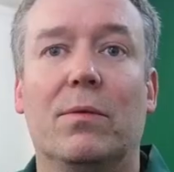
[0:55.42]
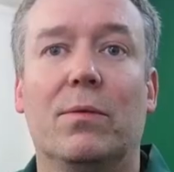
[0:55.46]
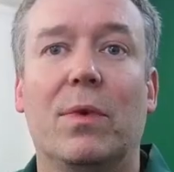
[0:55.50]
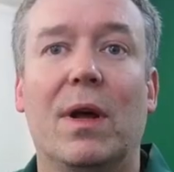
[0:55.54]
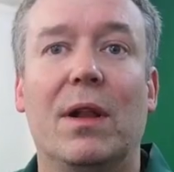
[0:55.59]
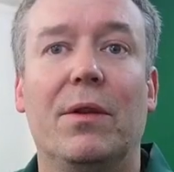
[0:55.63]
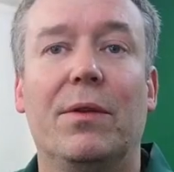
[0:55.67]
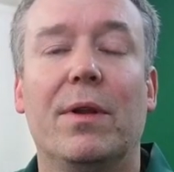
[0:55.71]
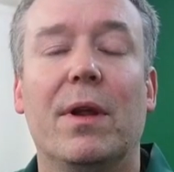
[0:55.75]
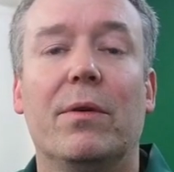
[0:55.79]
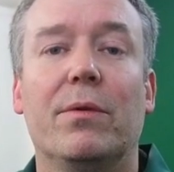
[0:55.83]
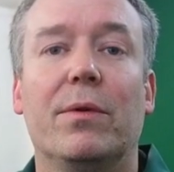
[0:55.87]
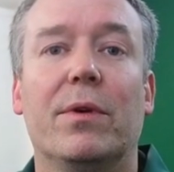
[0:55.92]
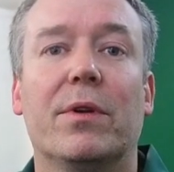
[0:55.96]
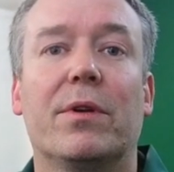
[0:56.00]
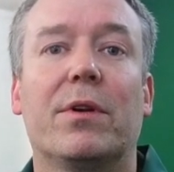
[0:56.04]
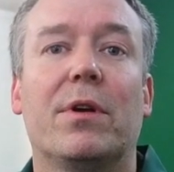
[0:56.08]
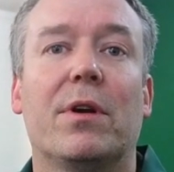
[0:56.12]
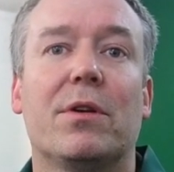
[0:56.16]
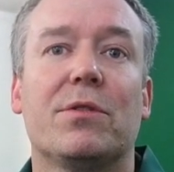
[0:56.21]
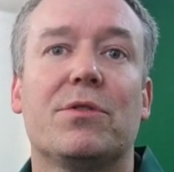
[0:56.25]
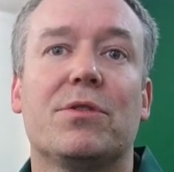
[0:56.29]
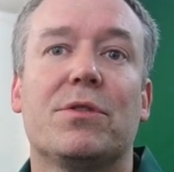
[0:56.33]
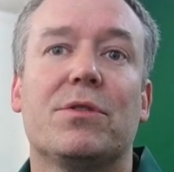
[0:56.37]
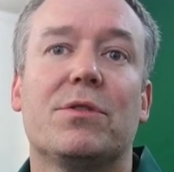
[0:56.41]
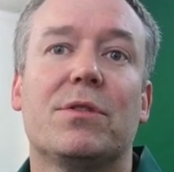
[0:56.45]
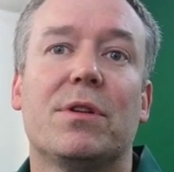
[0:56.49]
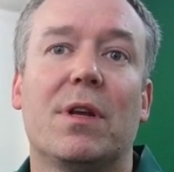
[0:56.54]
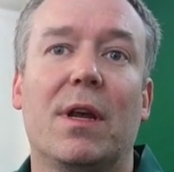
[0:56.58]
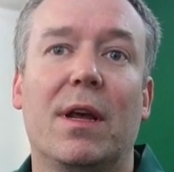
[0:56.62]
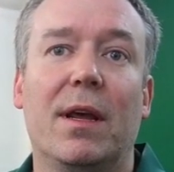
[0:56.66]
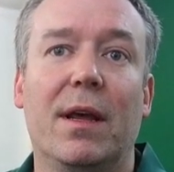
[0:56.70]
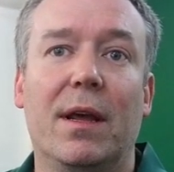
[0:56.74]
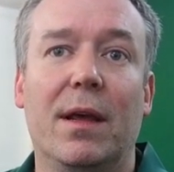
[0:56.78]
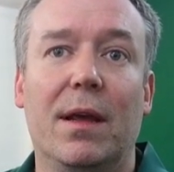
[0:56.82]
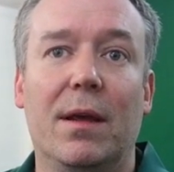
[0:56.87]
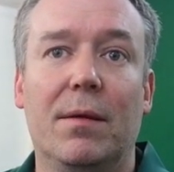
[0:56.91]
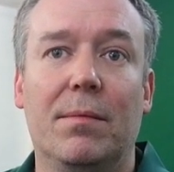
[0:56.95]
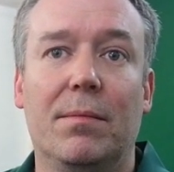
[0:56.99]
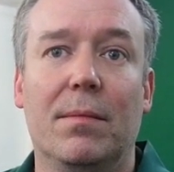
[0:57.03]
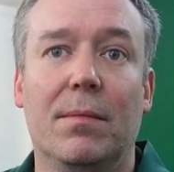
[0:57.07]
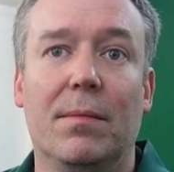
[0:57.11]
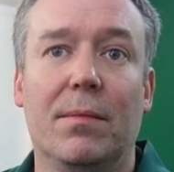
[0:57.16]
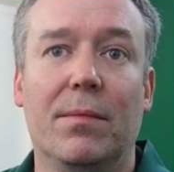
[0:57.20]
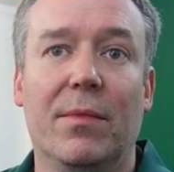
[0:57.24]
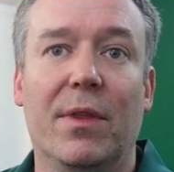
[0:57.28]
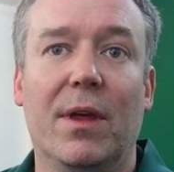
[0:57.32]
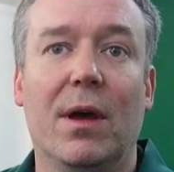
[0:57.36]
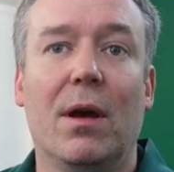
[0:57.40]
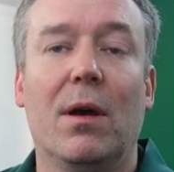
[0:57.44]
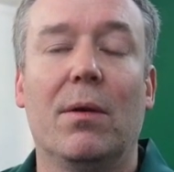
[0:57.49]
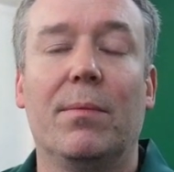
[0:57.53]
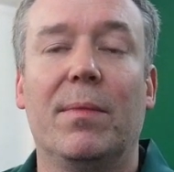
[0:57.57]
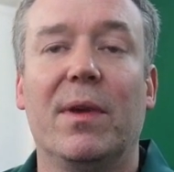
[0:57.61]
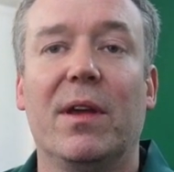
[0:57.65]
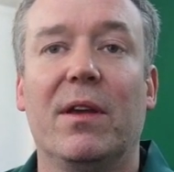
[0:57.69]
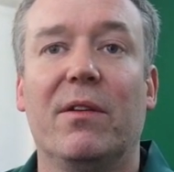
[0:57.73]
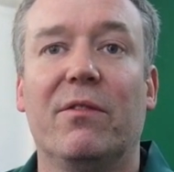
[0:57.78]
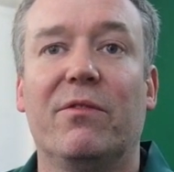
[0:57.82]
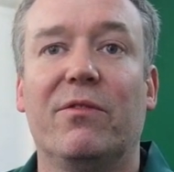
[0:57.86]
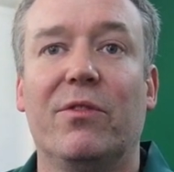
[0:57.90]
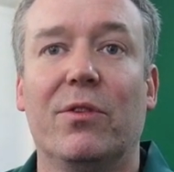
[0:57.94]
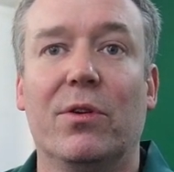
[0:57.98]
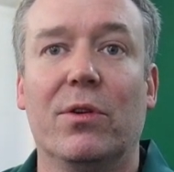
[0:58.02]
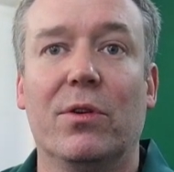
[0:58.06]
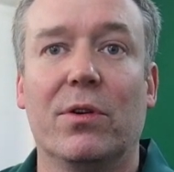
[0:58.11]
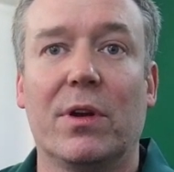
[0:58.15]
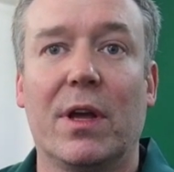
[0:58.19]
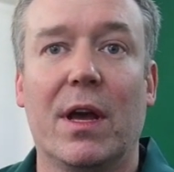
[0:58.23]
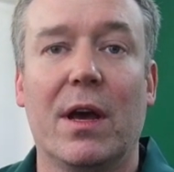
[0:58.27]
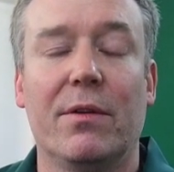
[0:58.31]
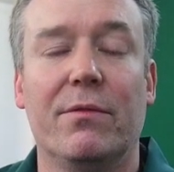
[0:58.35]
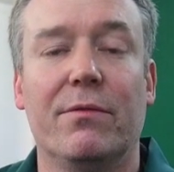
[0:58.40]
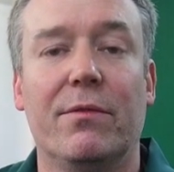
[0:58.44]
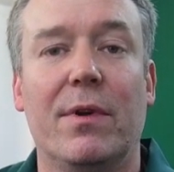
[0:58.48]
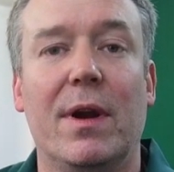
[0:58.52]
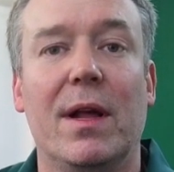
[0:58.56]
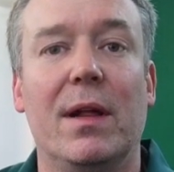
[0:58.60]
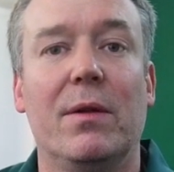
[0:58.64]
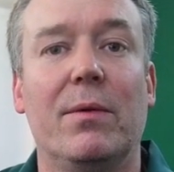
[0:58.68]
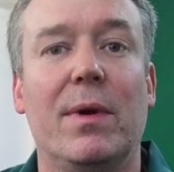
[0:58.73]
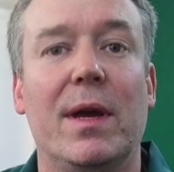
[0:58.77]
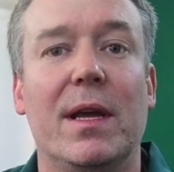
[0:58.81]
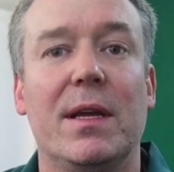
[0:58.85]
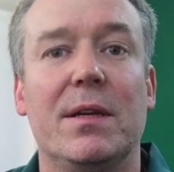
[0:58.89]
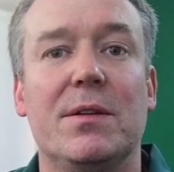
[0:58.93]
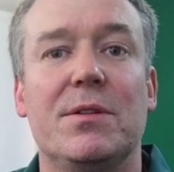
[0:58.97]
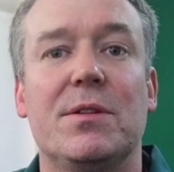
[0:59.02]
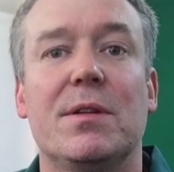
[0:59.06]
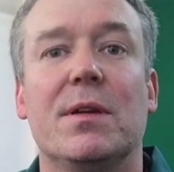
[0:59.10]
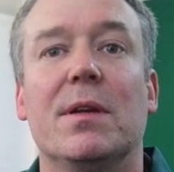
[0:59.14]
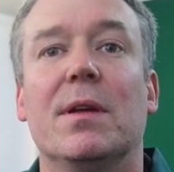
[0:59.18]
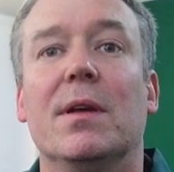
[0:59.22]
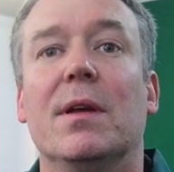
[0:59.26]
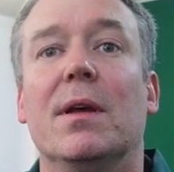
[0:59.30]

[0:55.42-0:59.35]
well known across the hobby for garden railways.